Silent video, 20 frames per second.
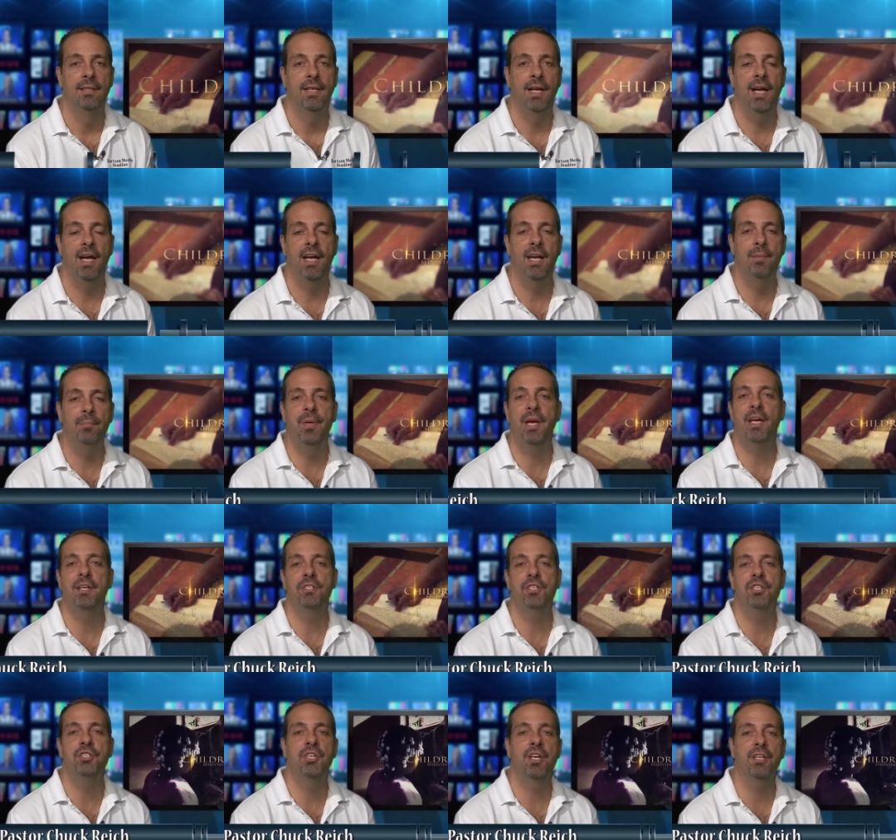Hi, I'm
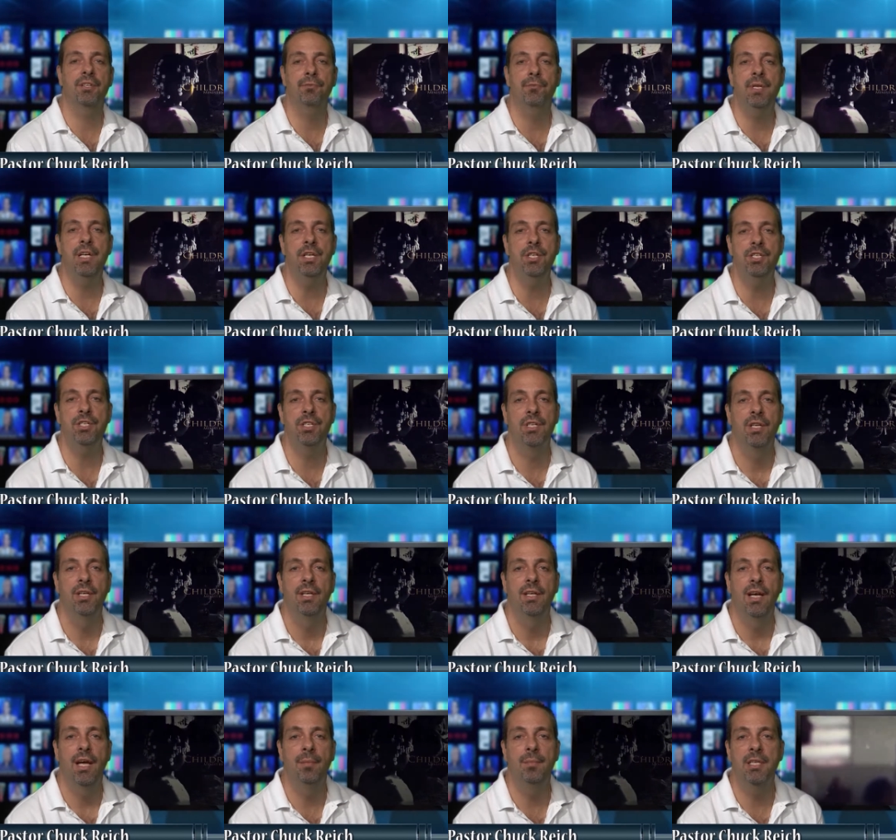Pastor Chuck Reich.
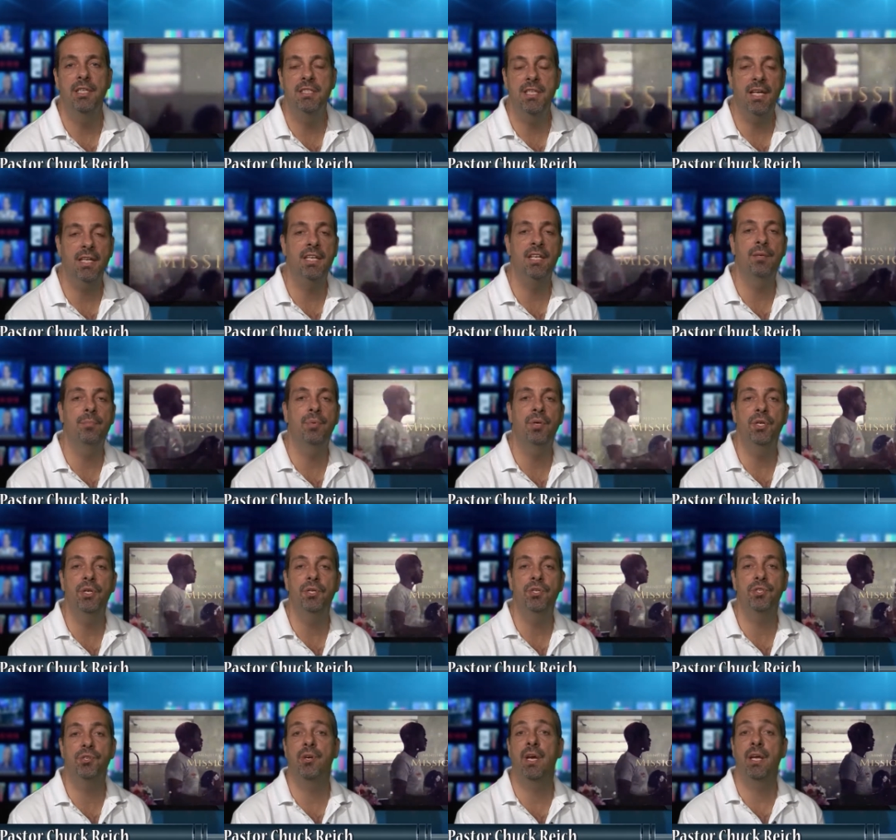I'm the executive
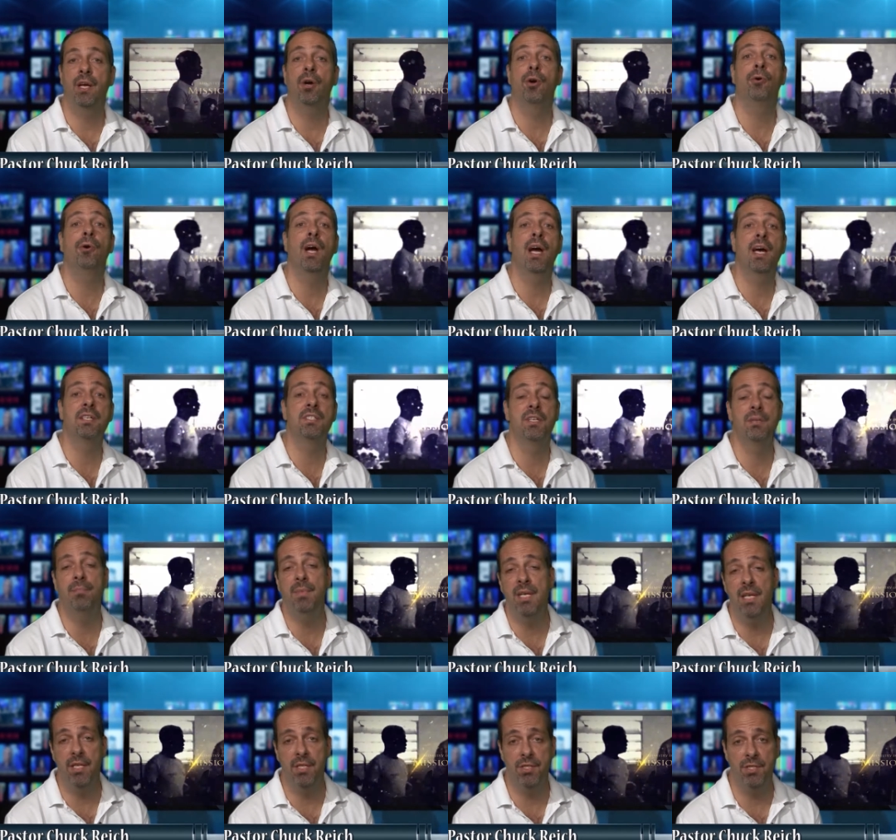producer at Horizon
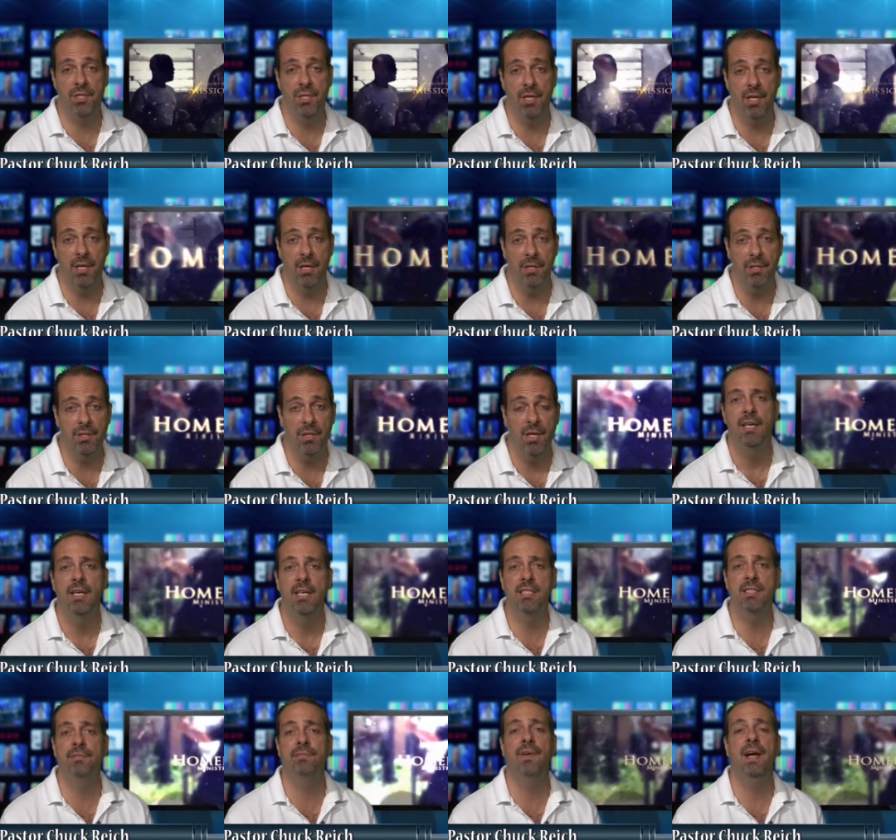Media Studios.
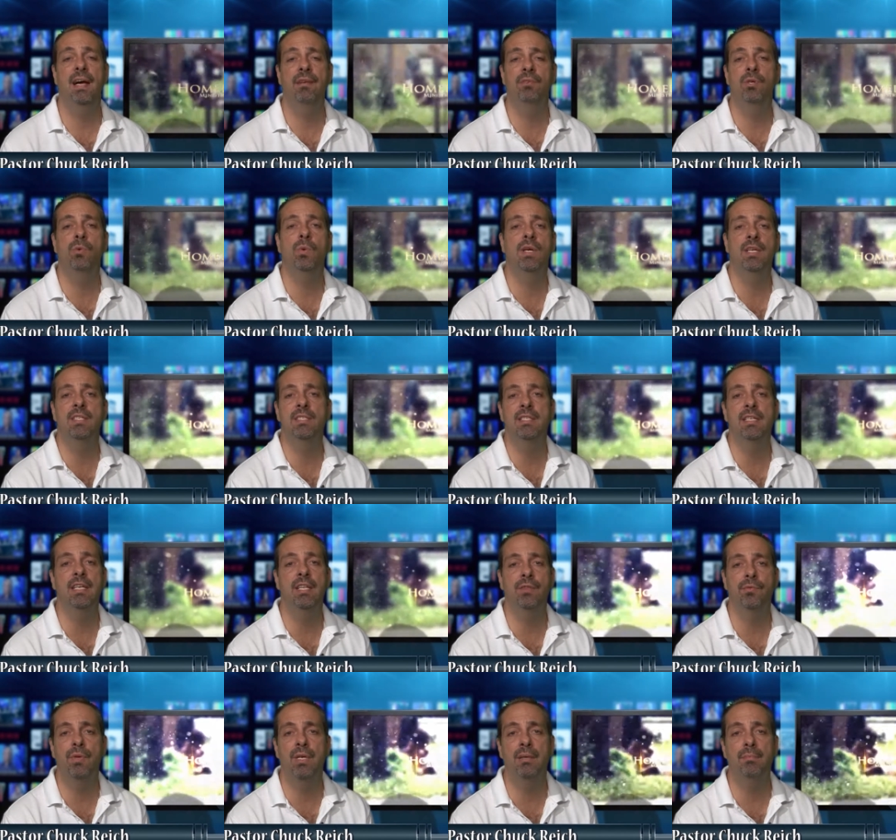It's a
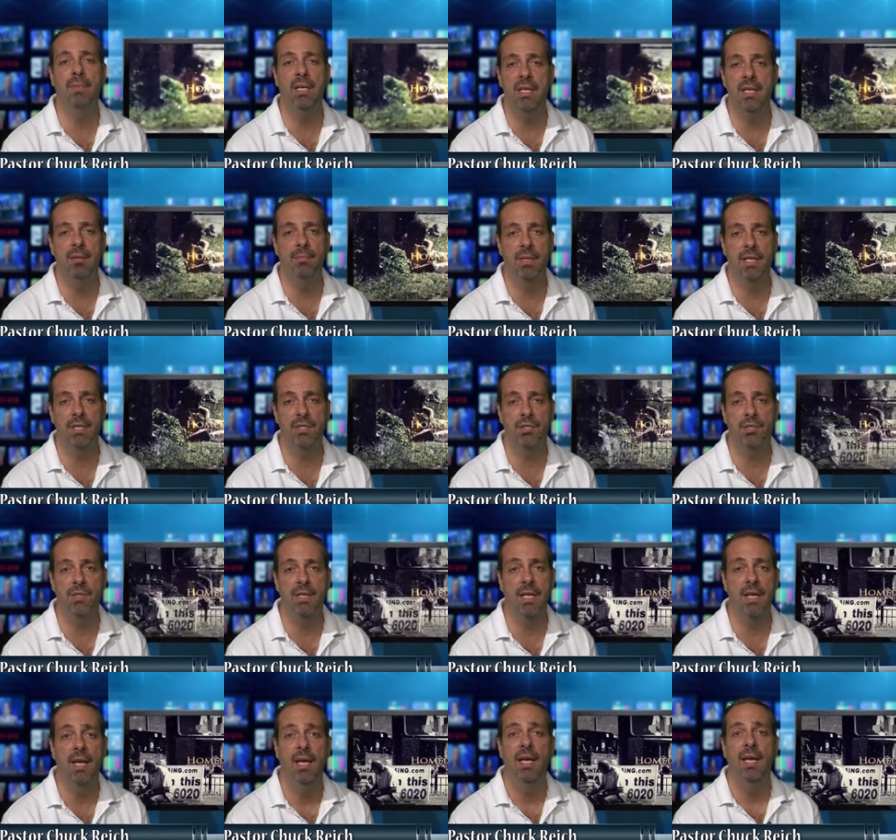501c3 media
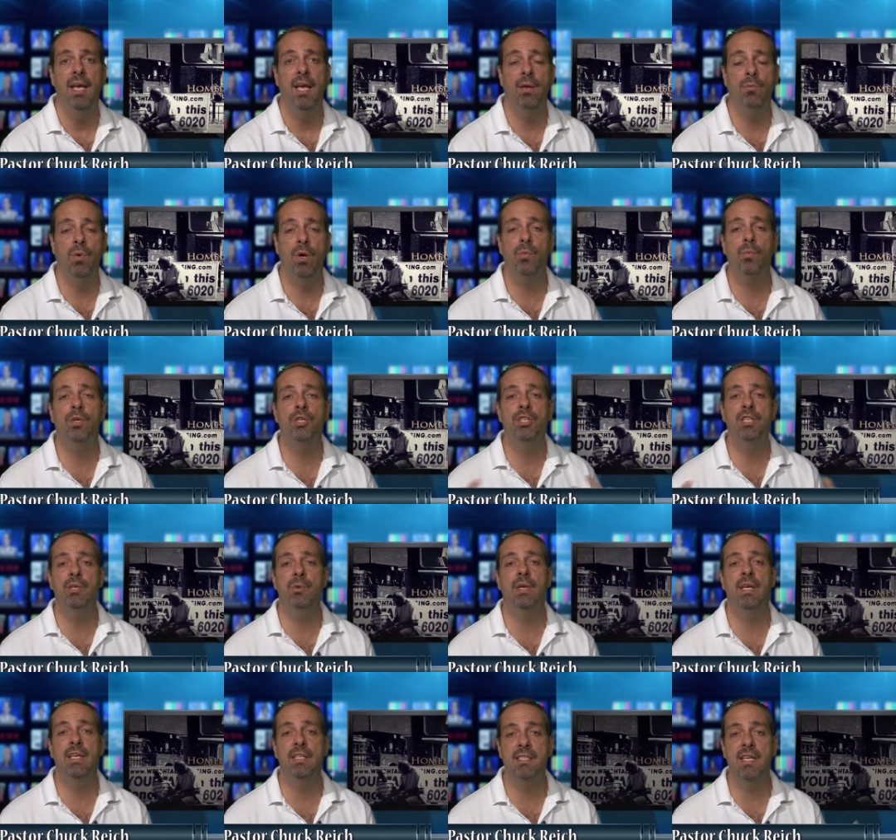ministry, and what we're
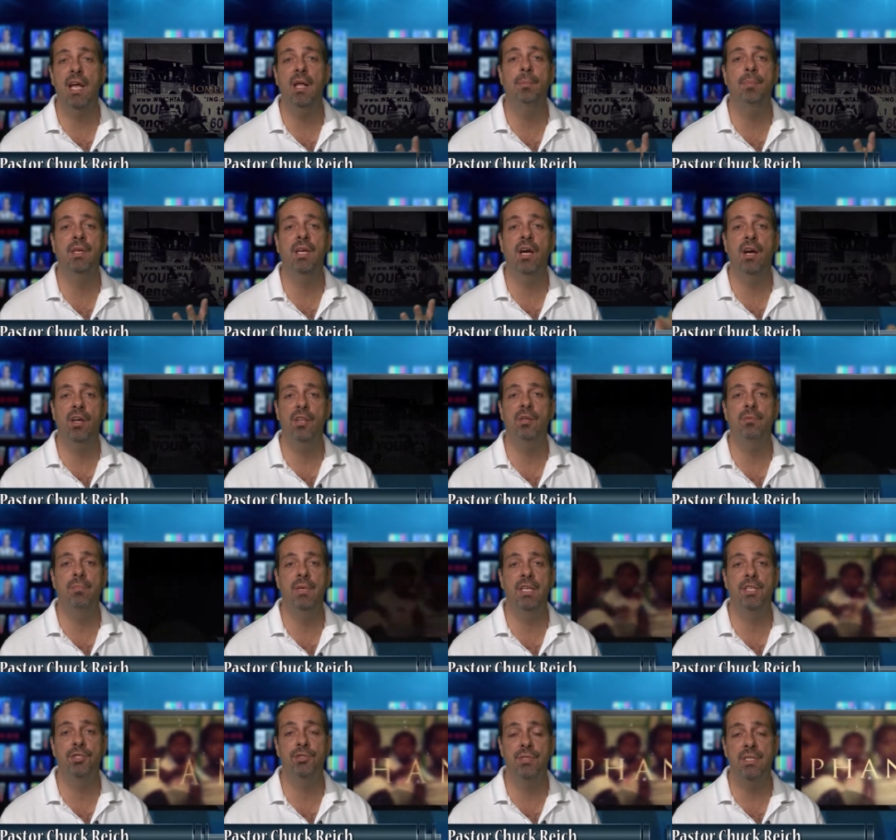doing is helping other
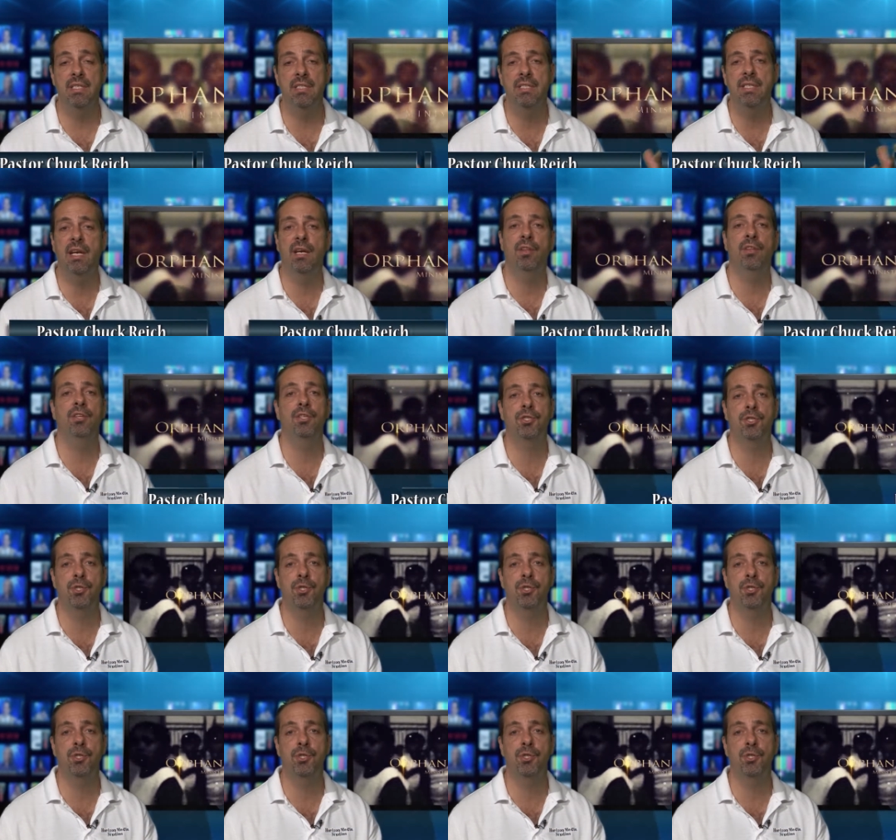ministries tell their